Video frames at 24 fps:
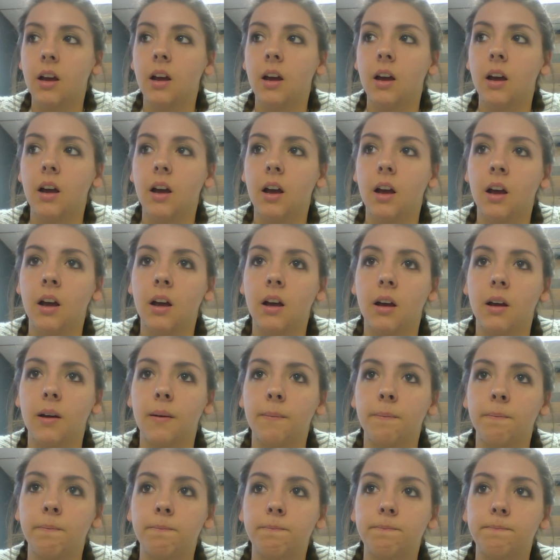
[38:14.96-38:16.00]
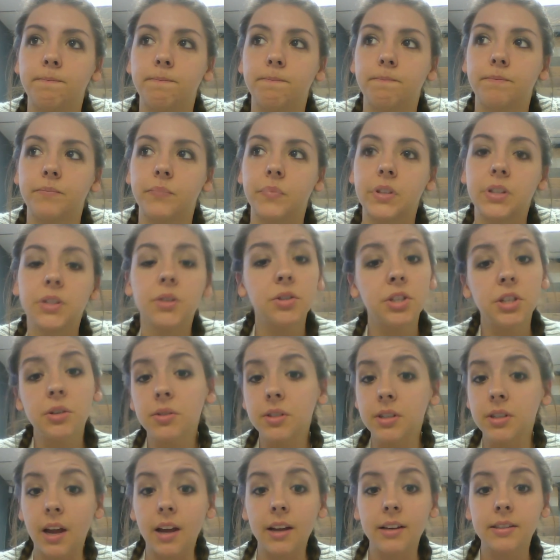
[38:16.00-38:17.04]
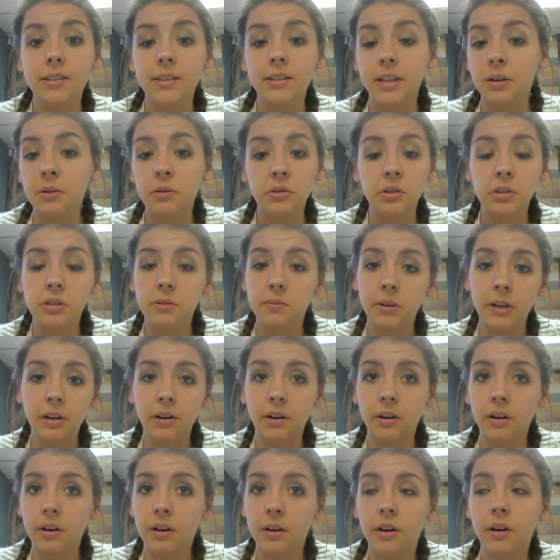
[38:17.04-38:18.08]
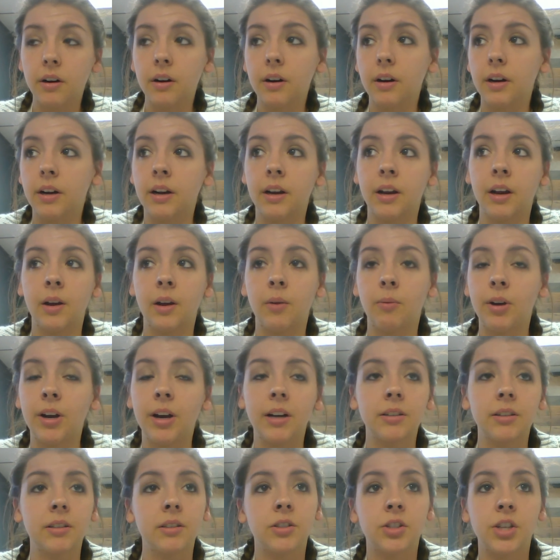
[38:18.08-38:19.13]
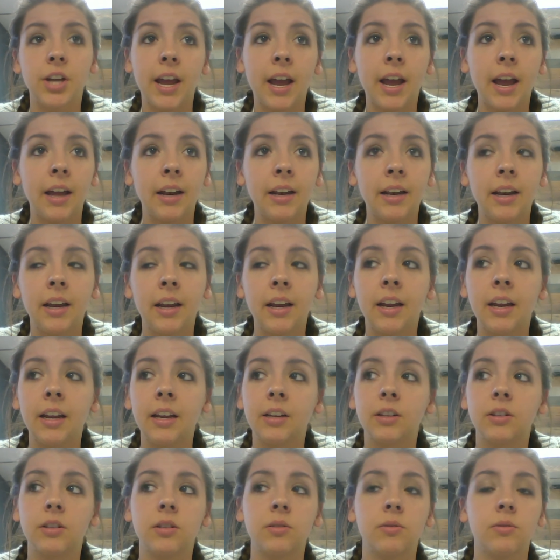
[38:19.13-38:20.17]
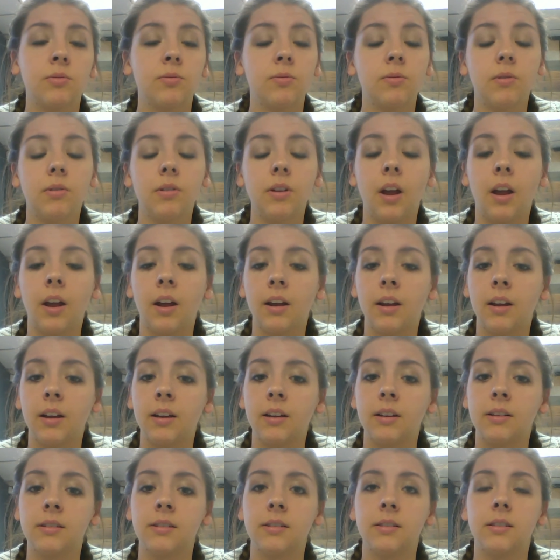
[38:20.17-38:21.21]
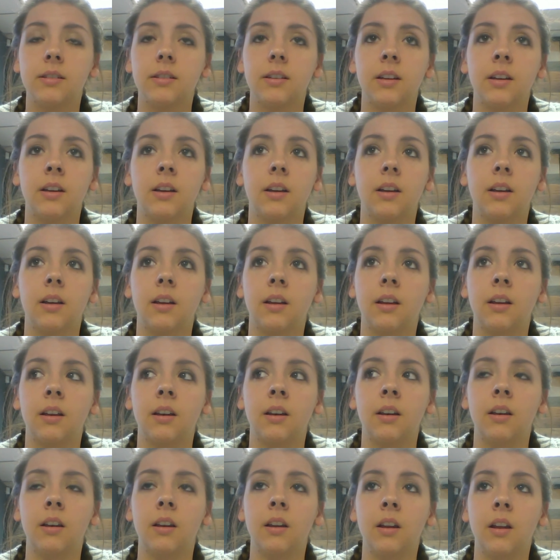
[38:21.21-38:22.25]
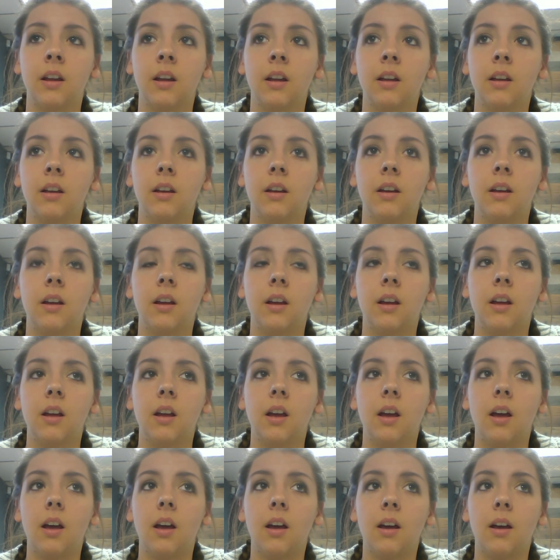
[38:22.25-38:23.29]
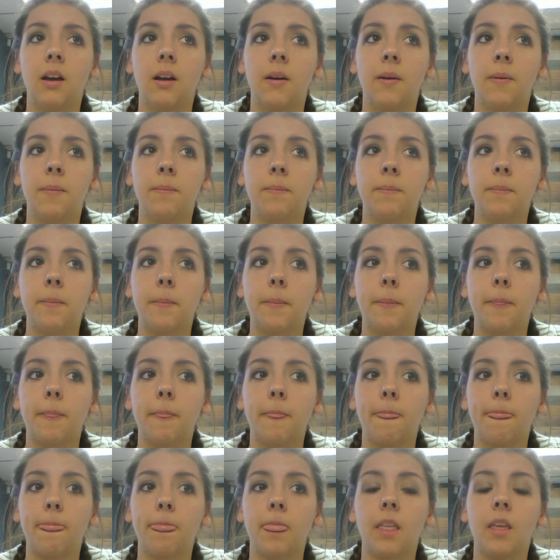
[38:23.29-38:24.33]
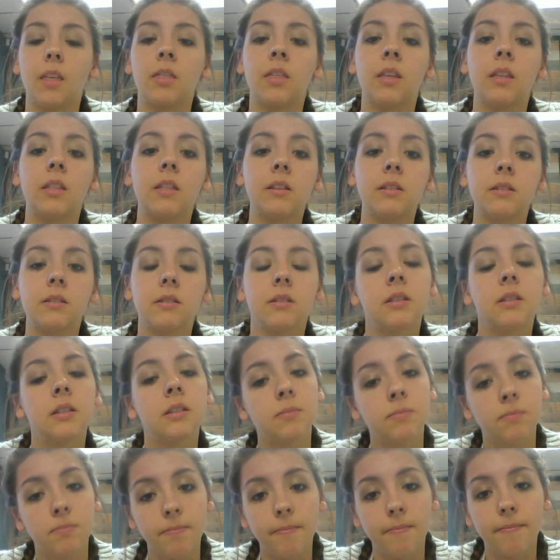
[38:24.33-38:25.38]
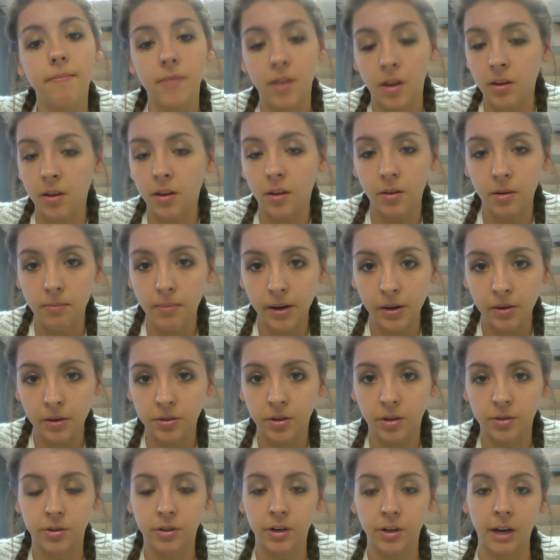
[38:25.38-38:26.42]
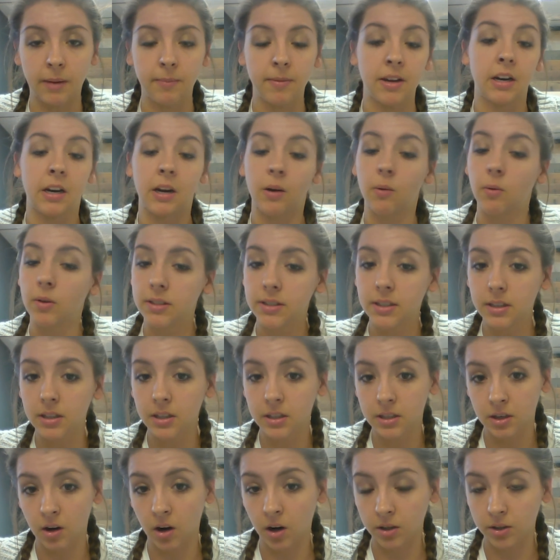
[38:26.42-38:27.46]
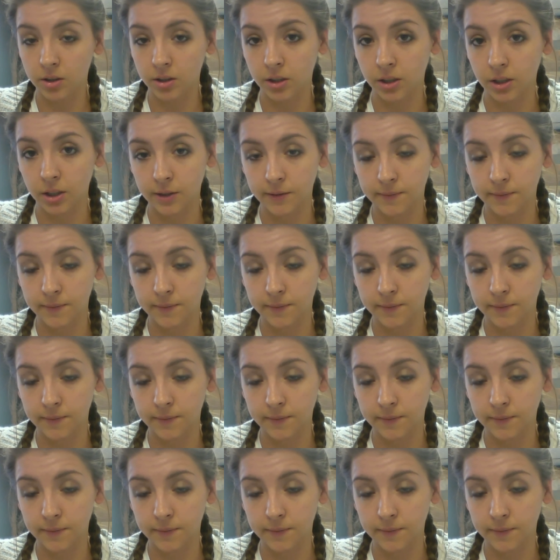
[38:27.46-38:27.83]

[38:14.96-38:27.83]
So, she was nice. It was just me and her, and we got to chatting, and she was real nice. And then this another male doctor came in, and it wasn't the doctor